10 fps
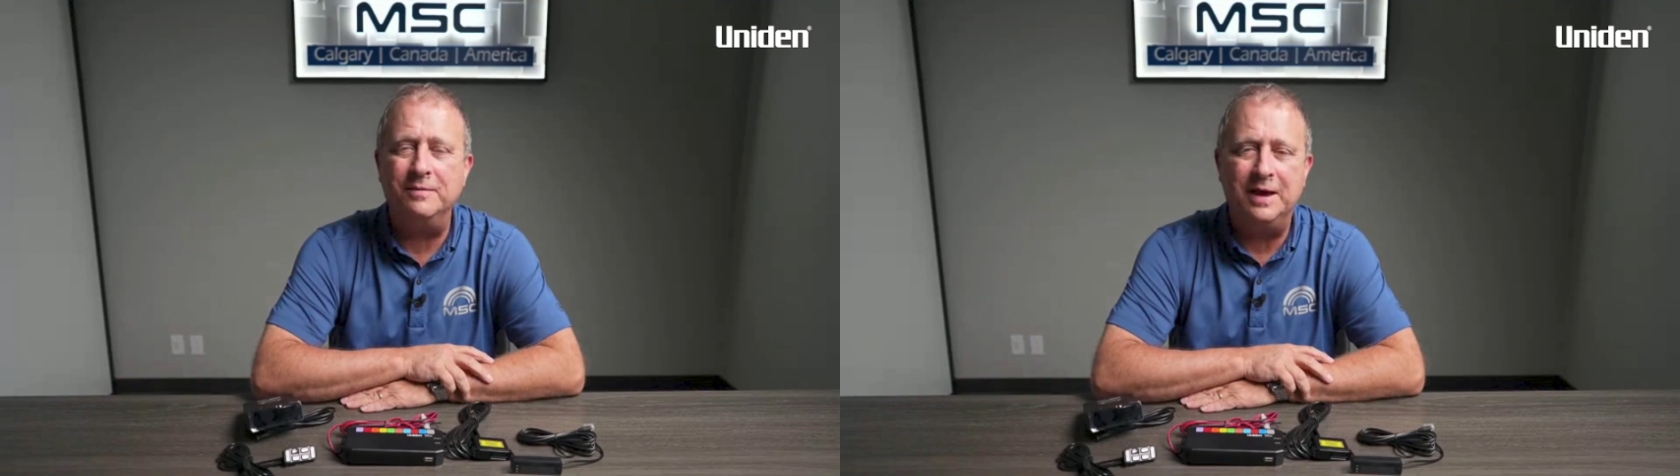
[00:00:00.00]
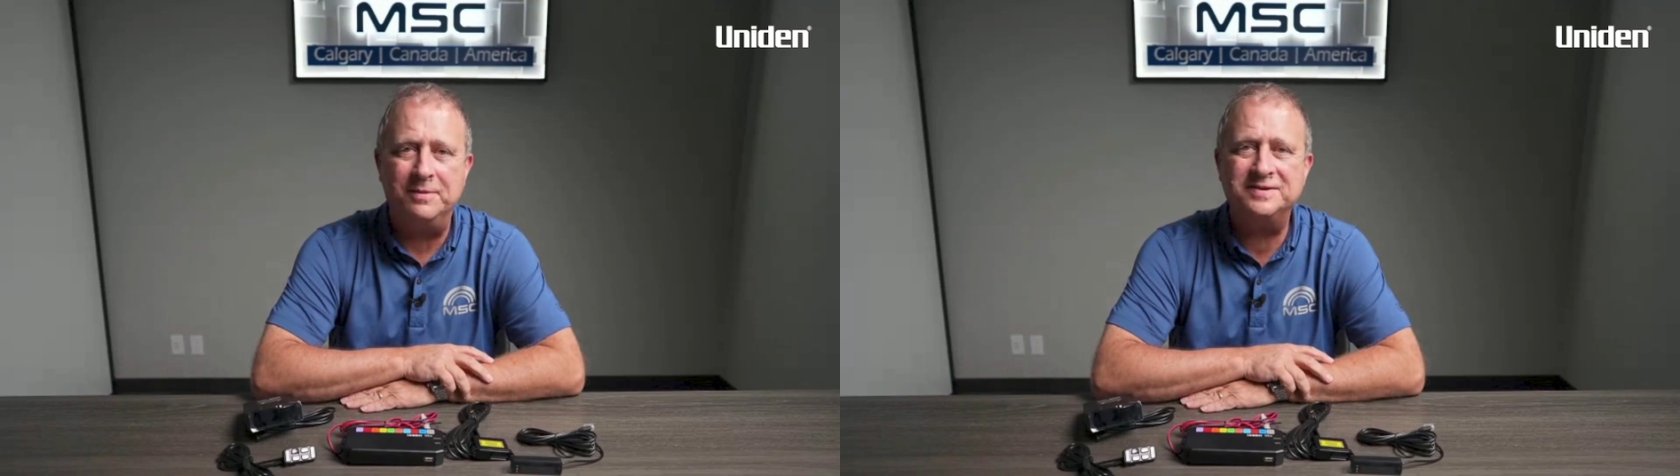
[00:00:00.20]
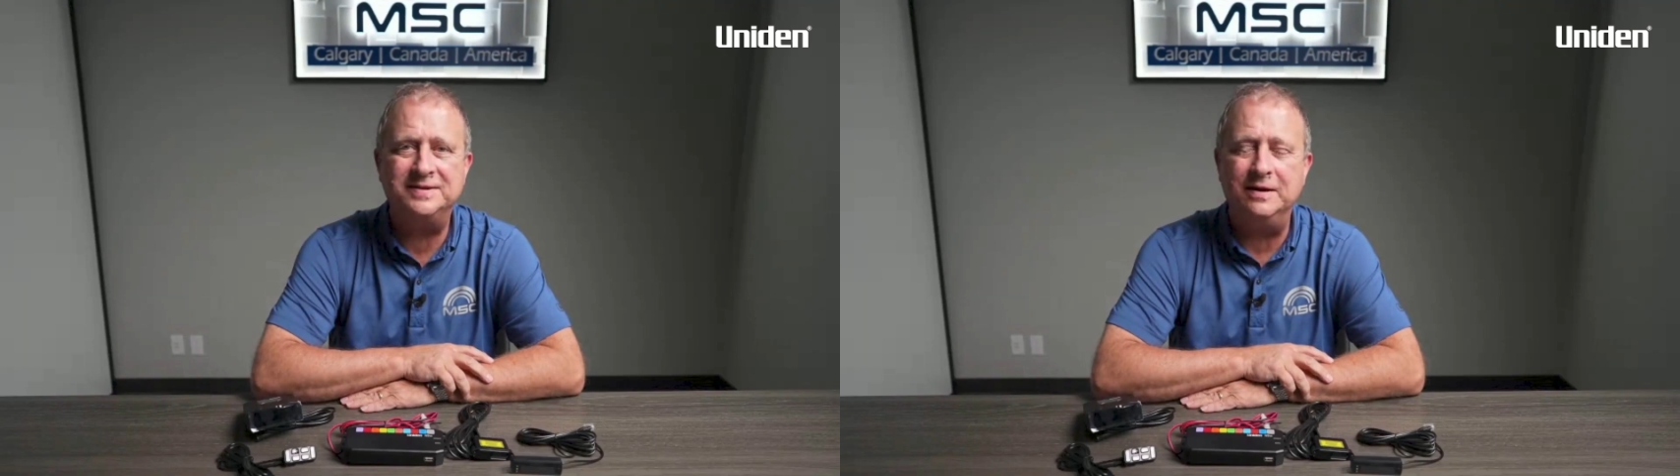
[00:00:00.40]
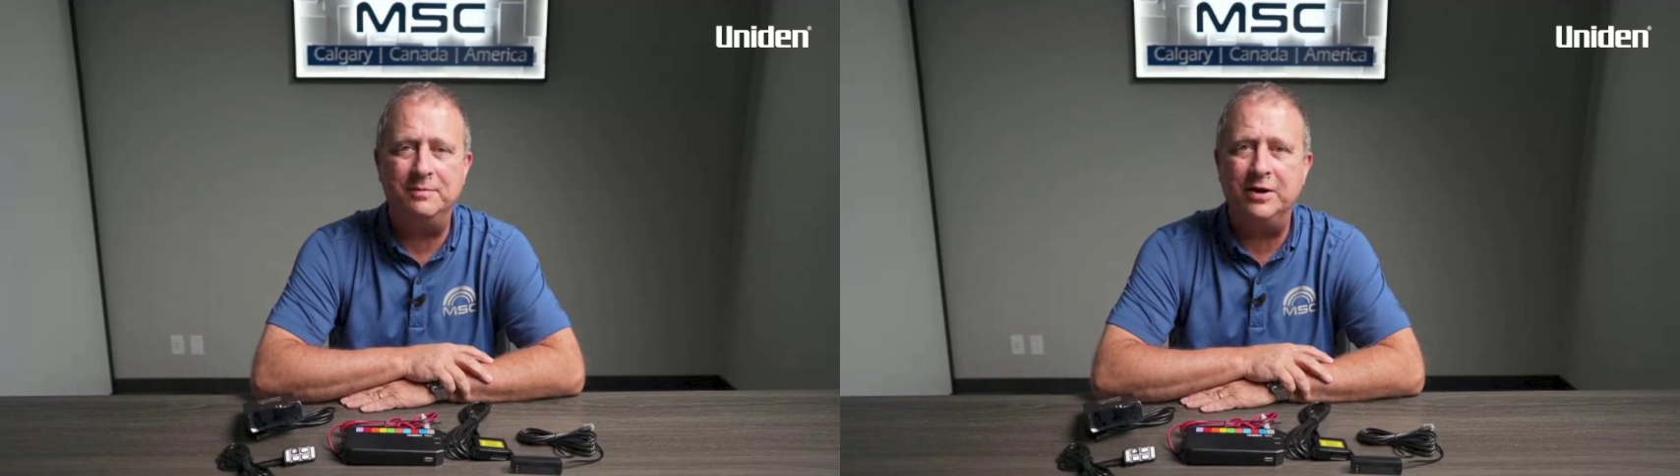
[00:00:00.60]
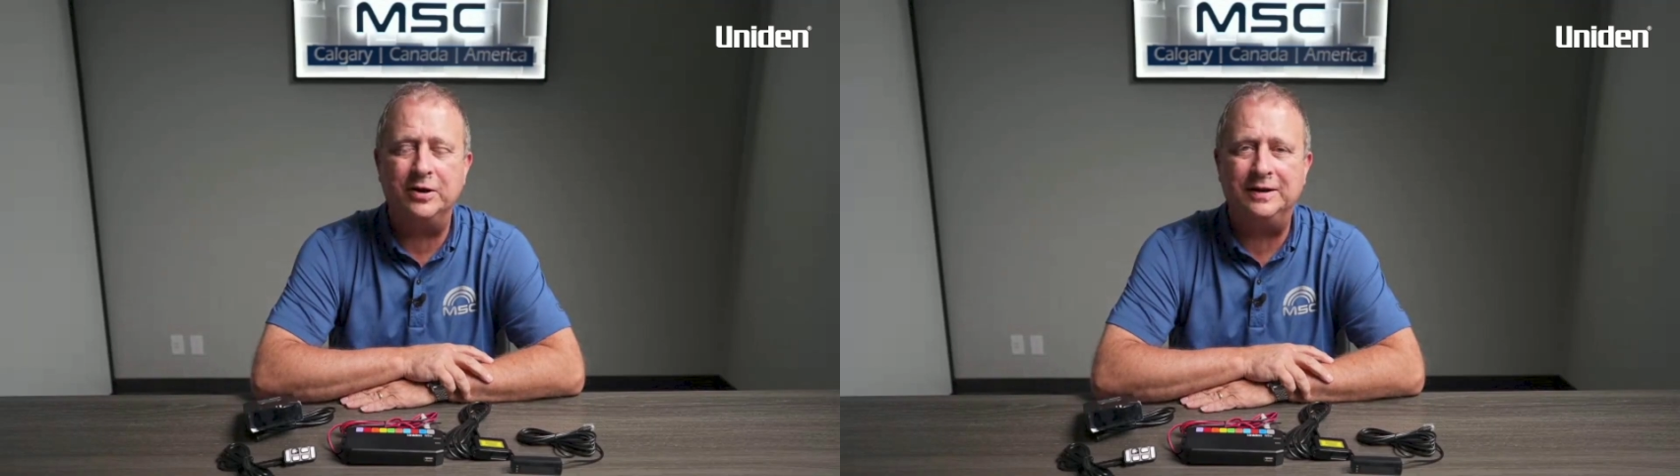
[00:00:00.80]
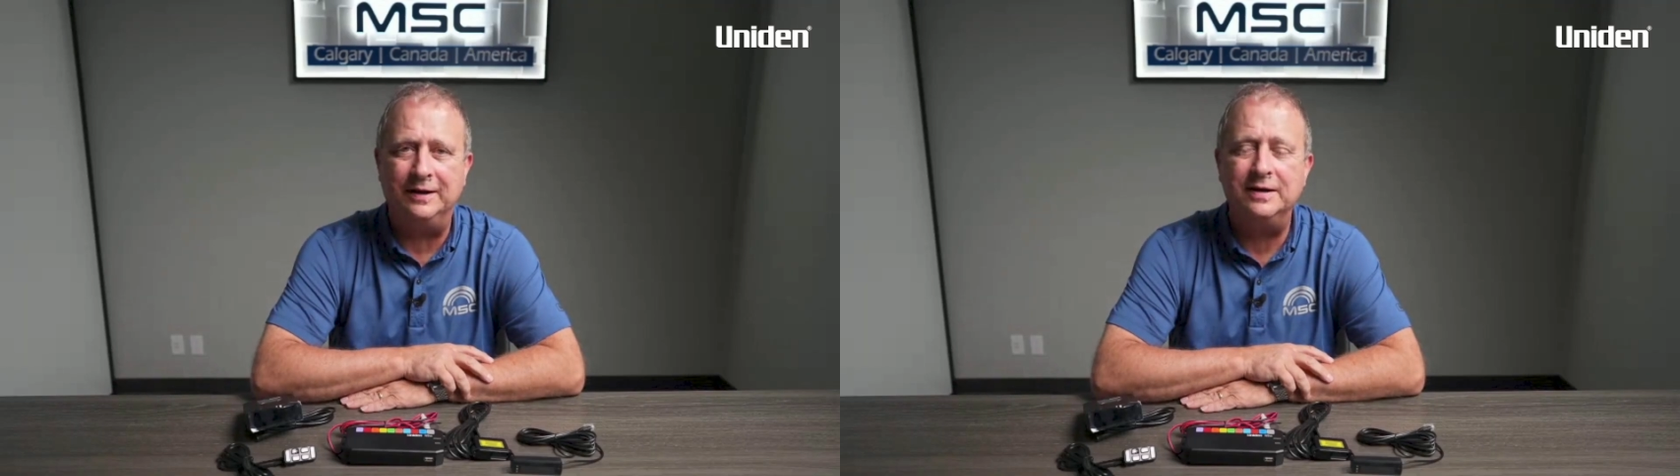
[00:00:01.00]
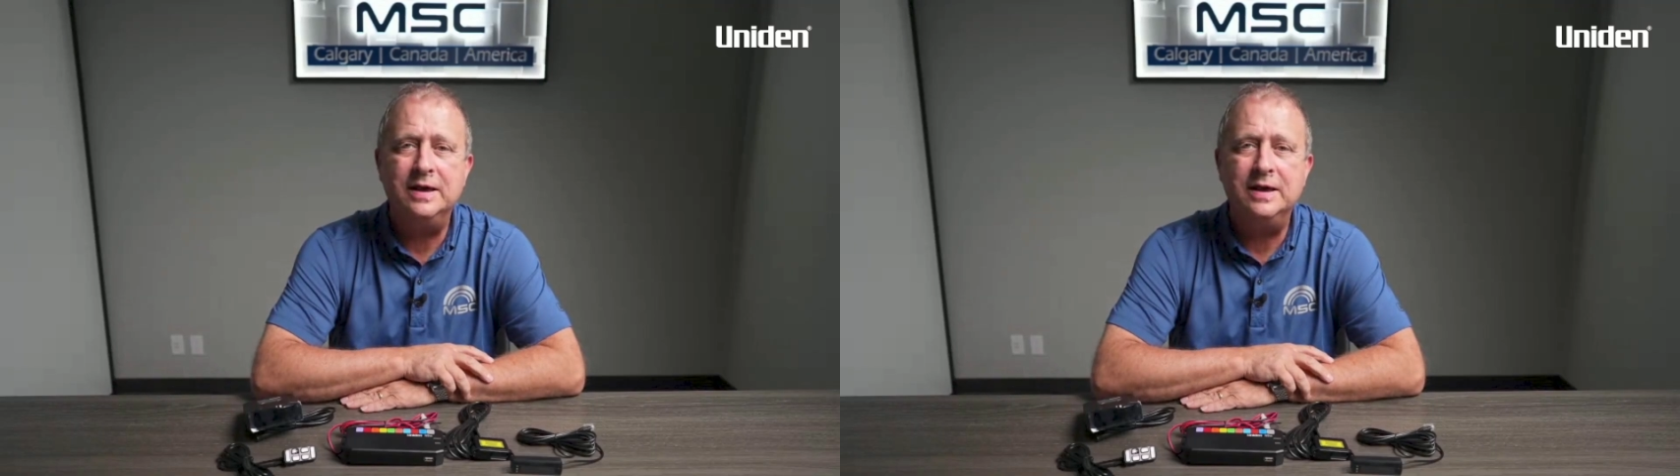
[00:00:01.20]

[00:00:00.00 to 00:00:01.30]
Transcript: MSC America,